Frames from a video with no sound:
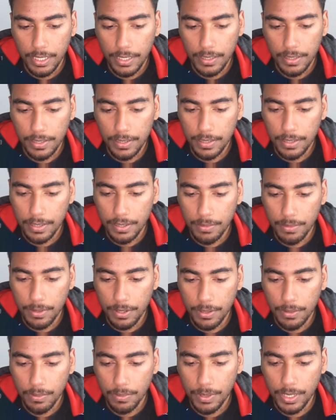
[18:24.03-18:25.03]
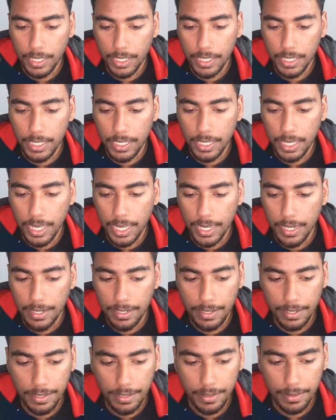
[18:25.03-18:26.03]
and see what we
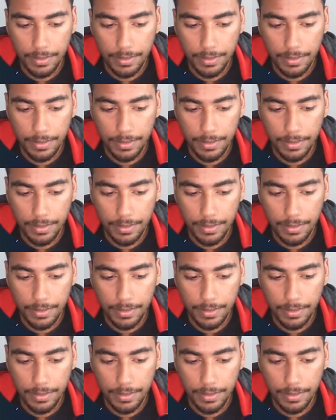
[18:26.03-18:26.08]
get.